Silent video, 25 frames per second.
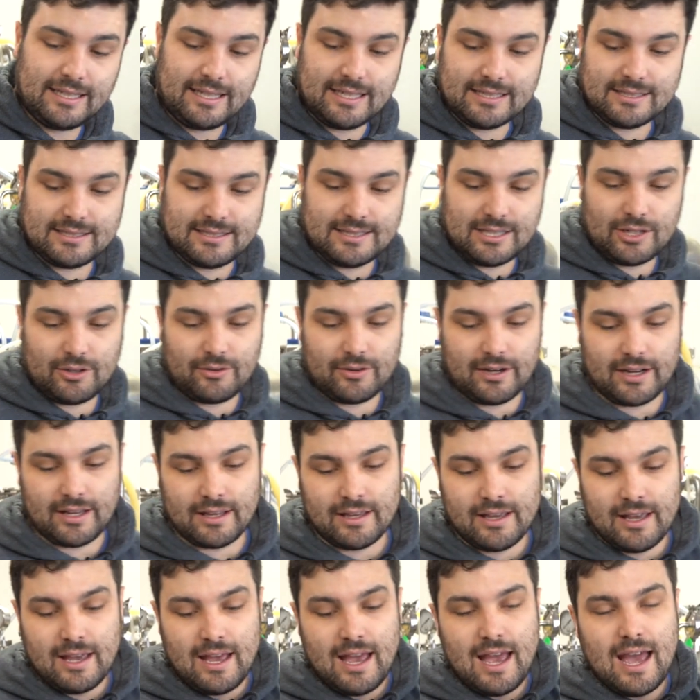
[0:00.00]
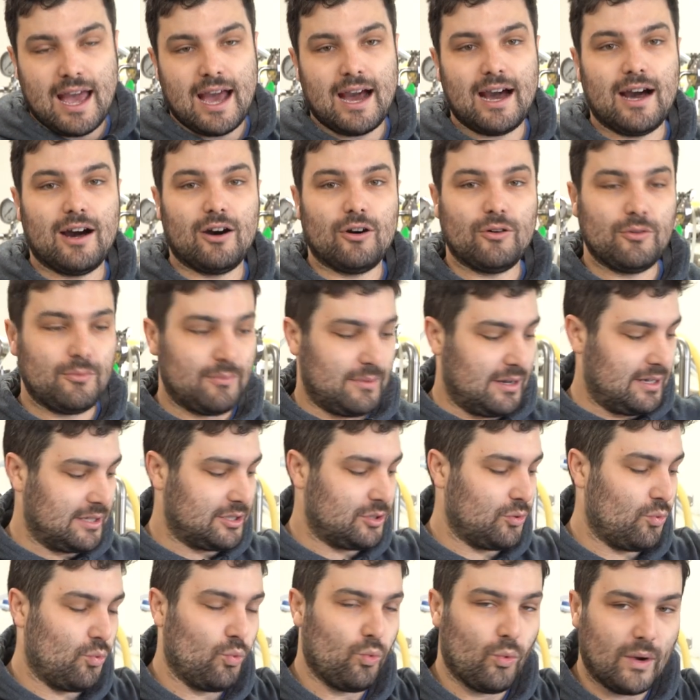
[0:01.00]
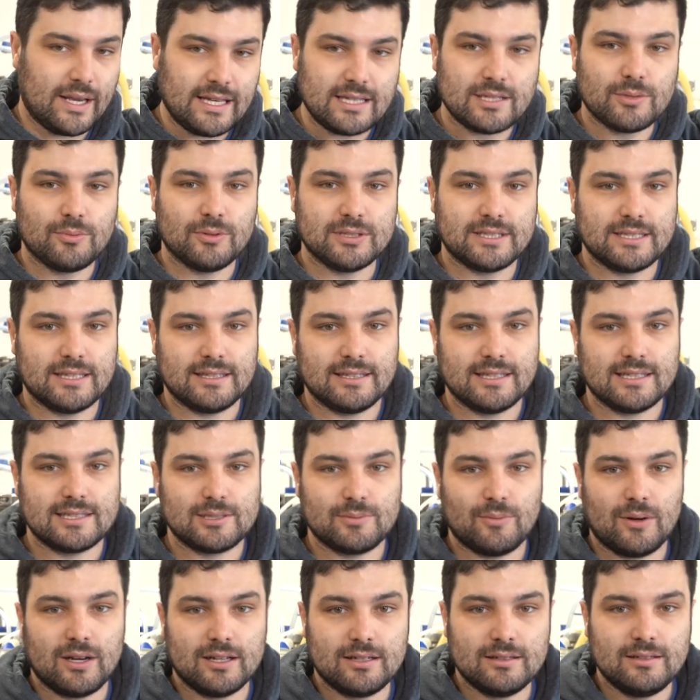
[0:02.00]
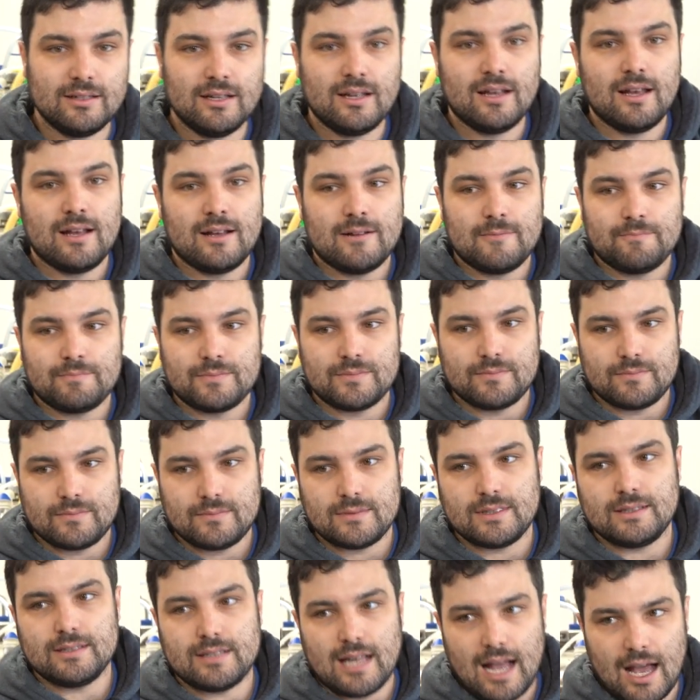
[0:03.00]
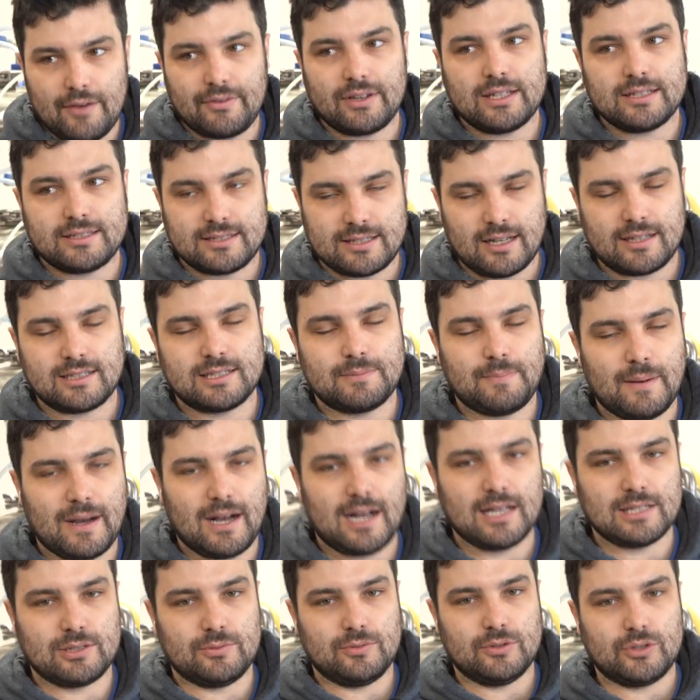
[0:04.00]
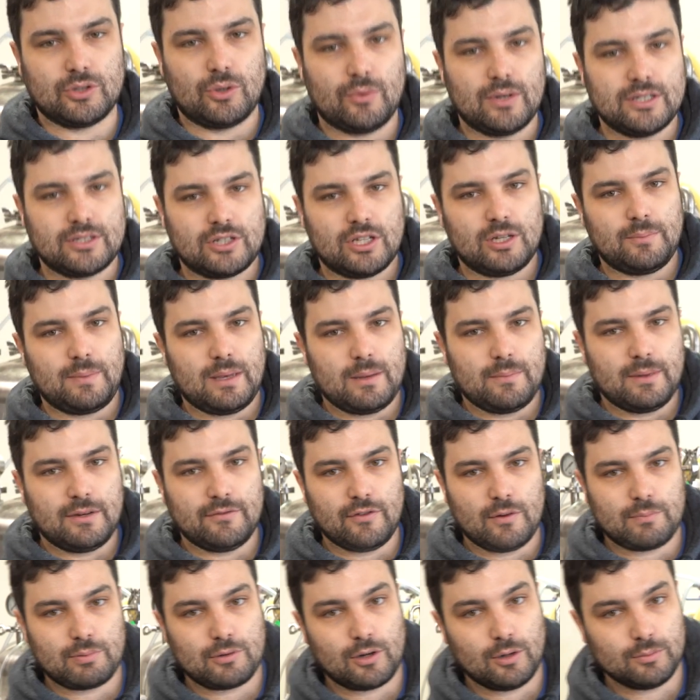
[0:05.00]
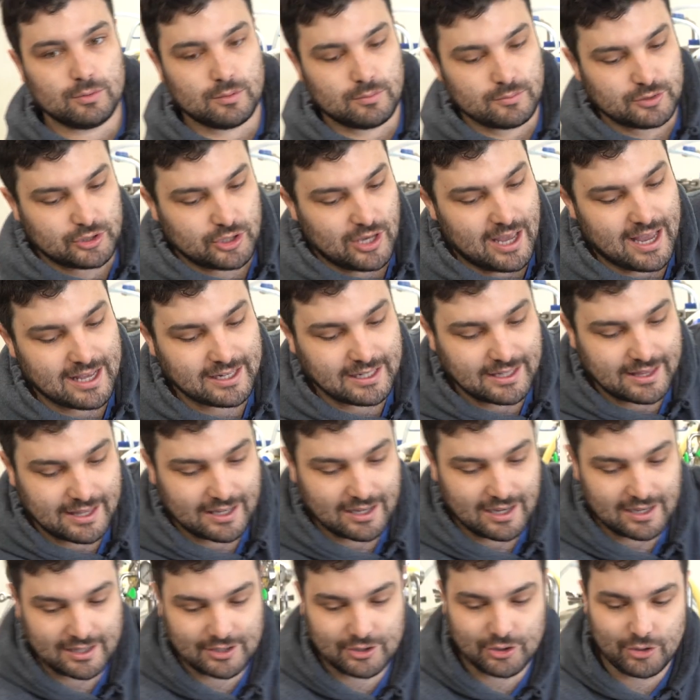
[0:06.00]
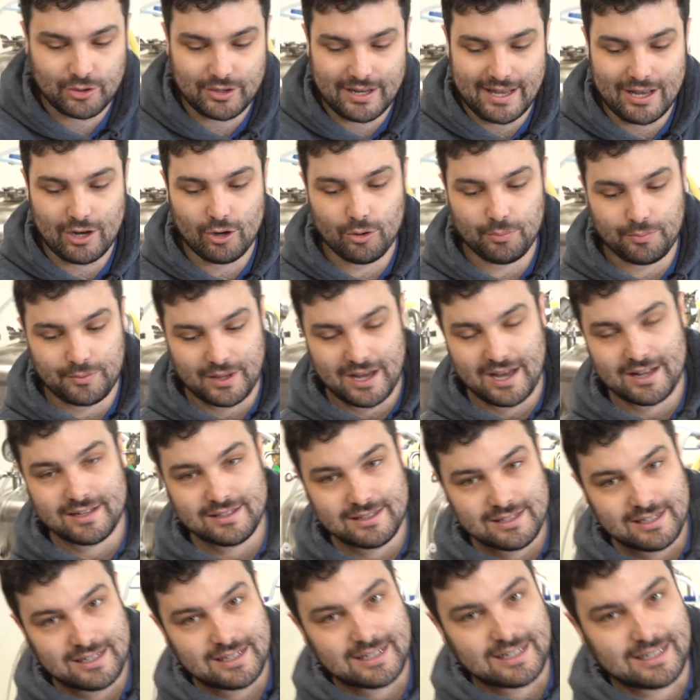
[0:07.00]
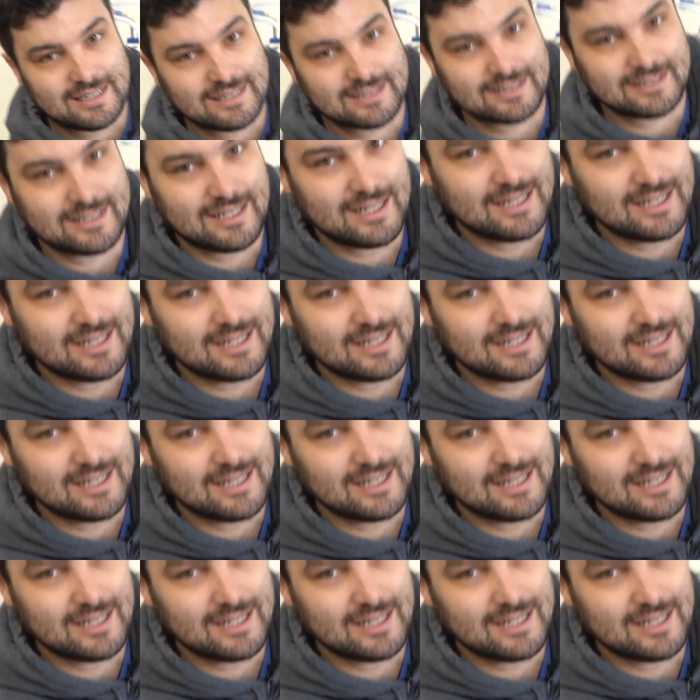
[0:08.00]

considering how much wheat was in this one, having a stuck sparge was always going to be a bit of a problem. So anything I can do to help that is